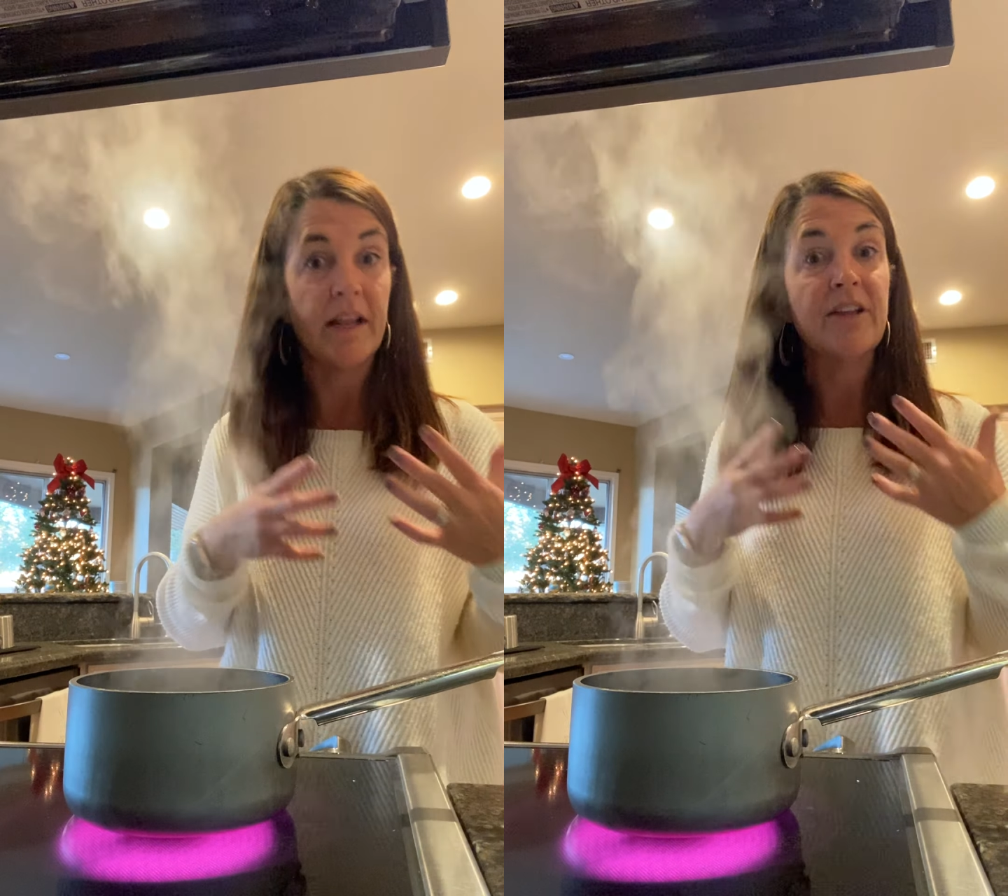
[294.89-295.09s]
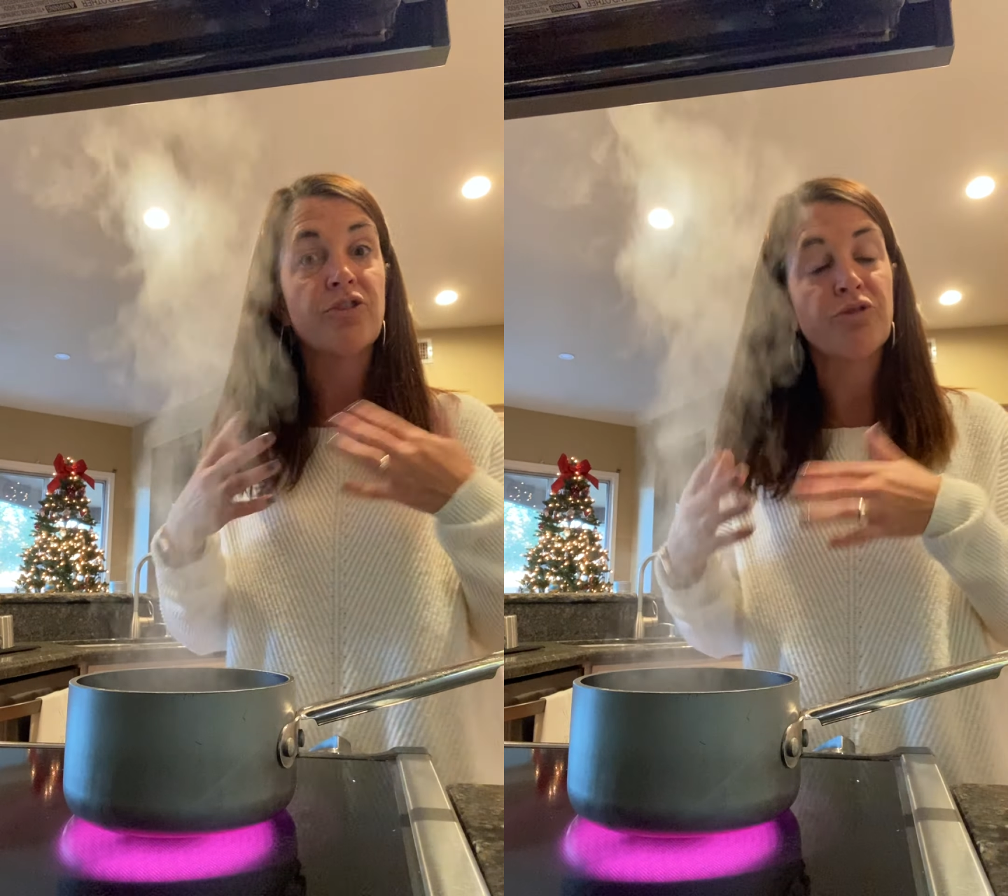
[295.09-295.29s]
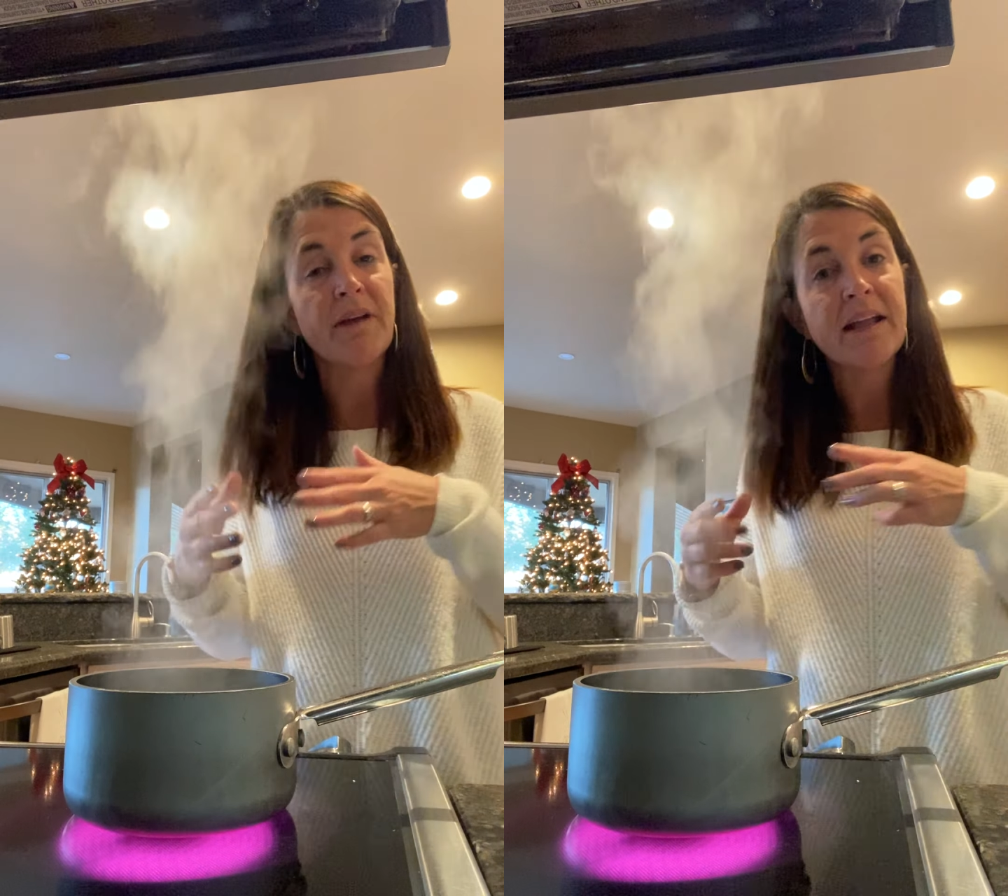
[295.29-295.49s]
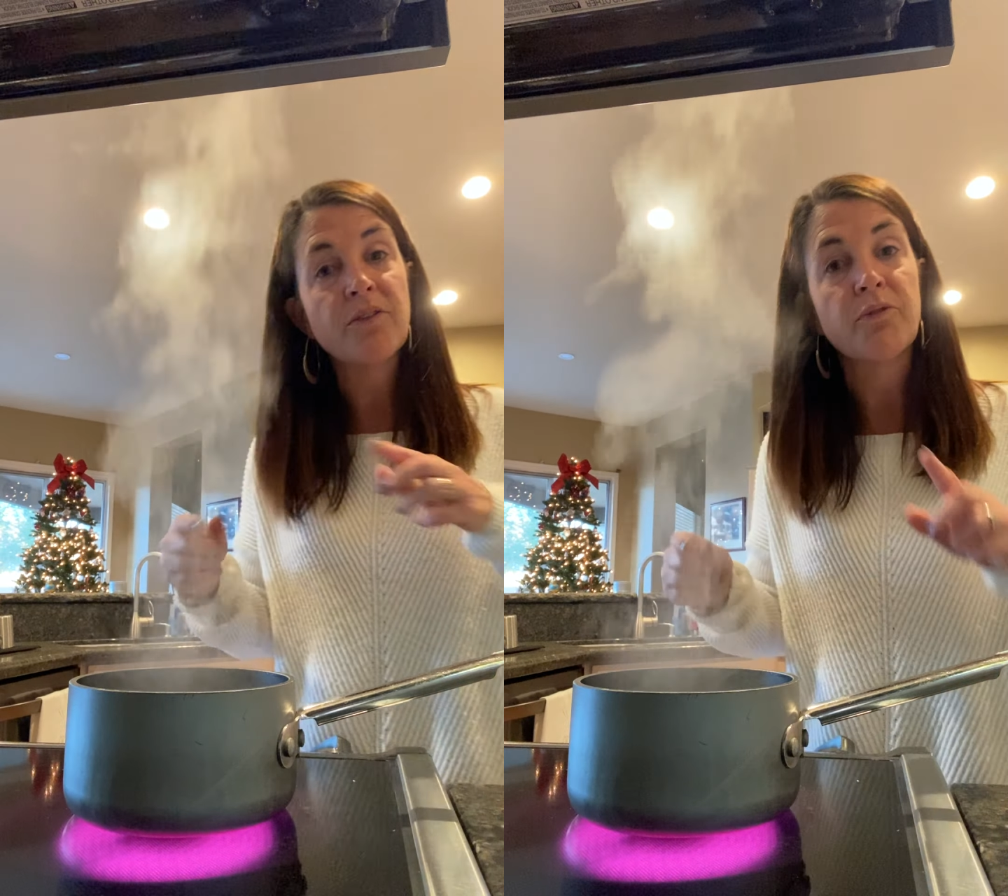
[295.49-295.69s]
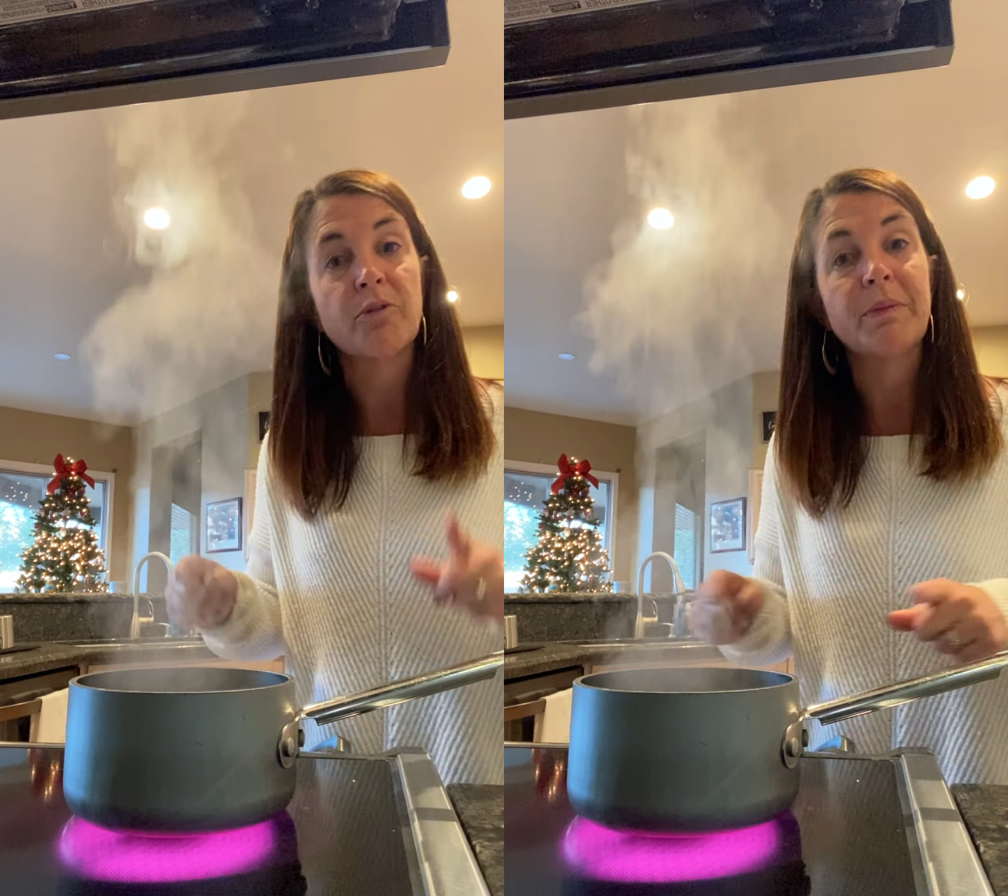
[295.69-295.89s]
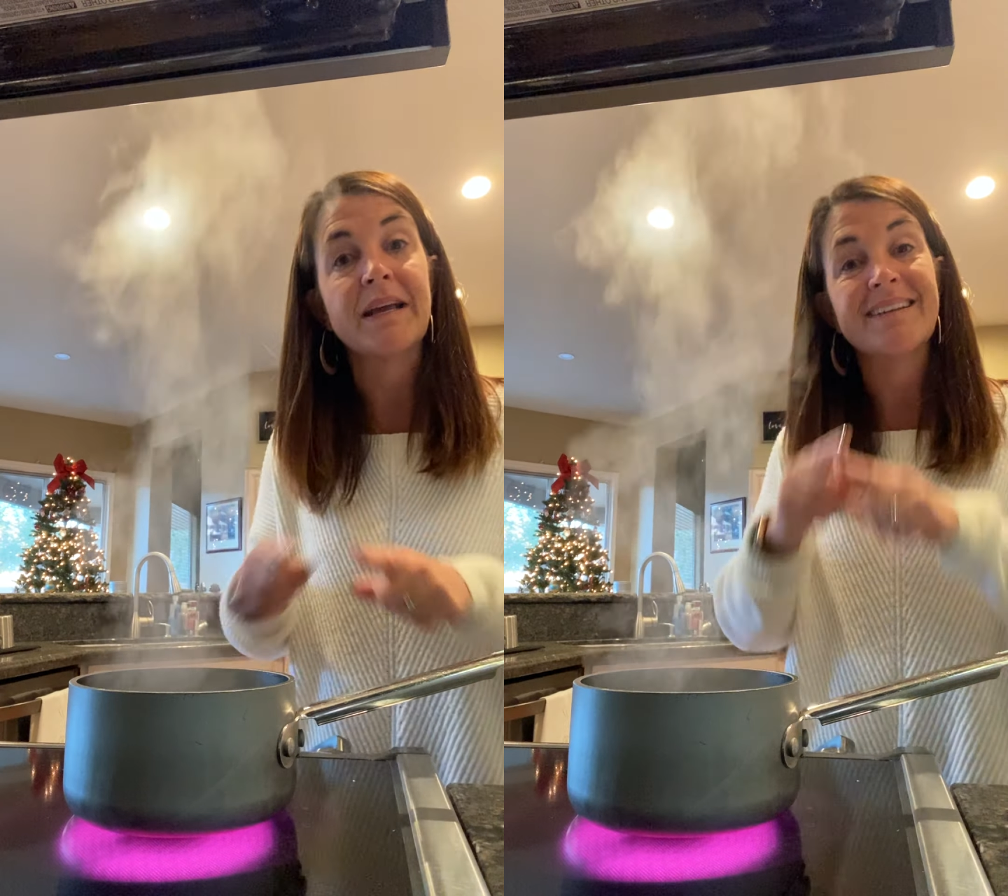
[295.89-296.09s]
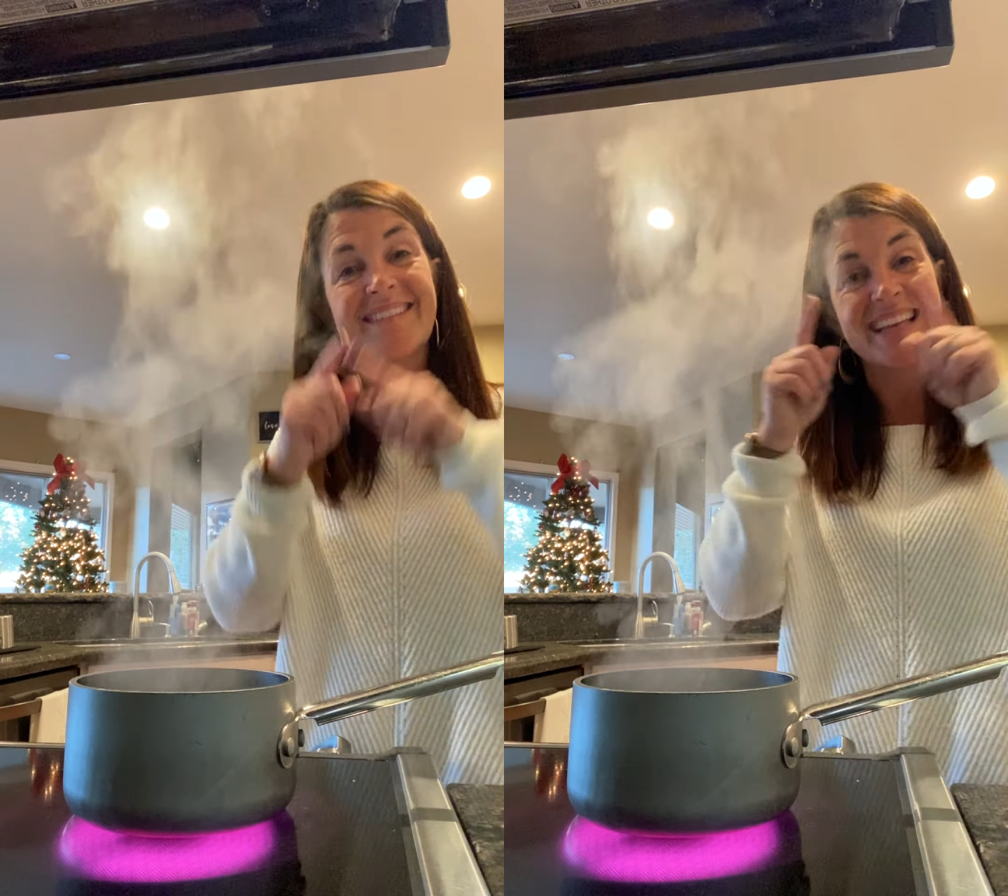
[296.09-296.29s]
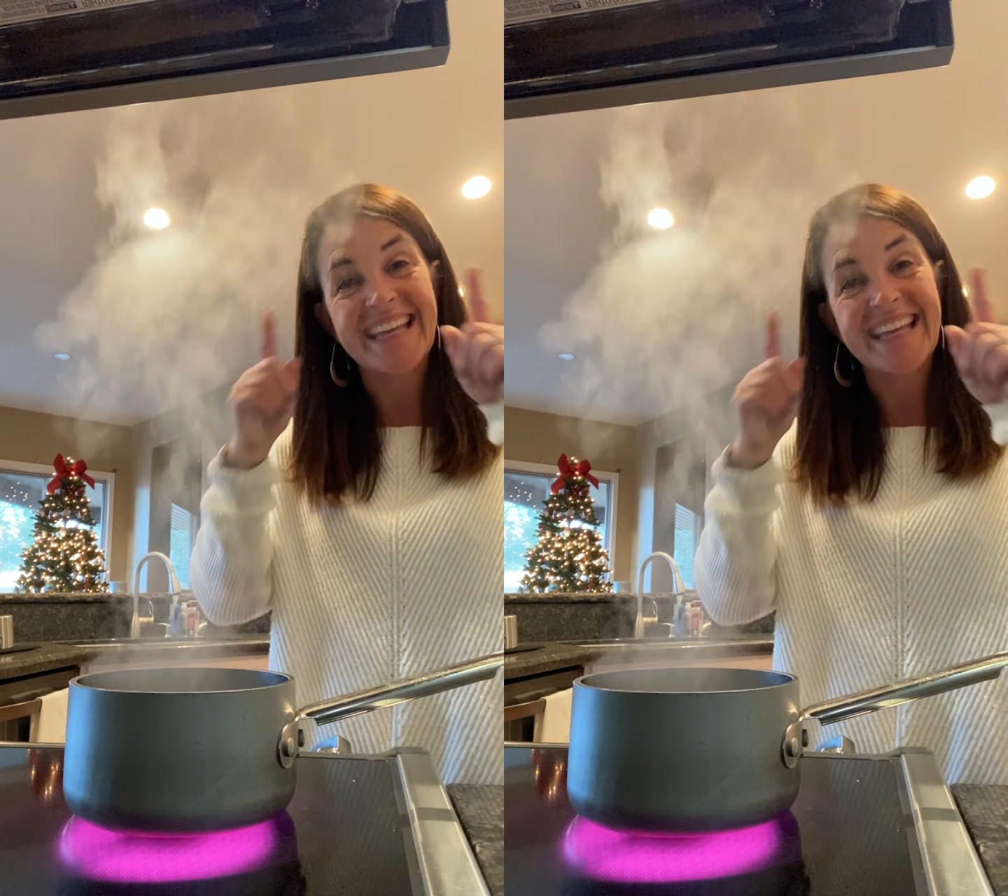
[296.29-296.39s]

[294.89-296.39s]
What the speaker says: It's transferred because the